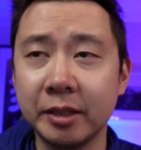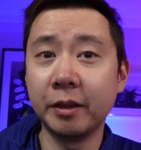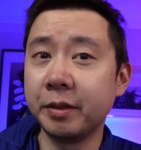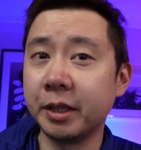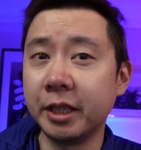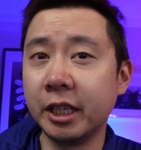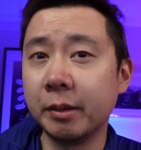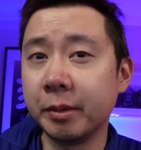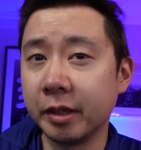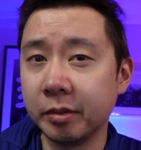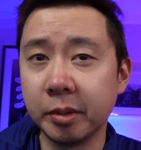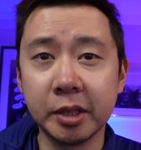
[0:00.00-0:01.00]
If the DM
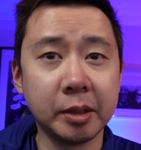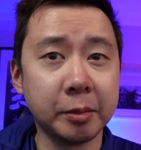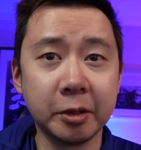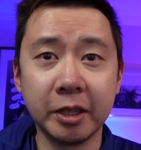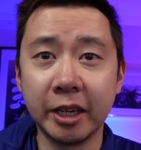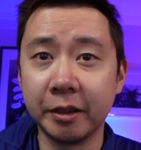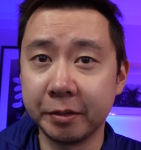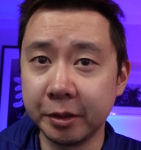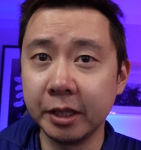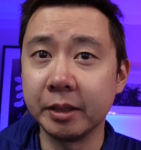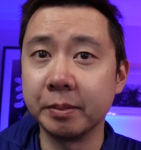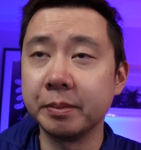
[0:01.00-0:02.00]
gives me some creative
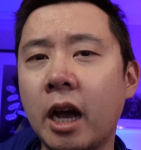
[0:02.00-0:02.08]
freedom,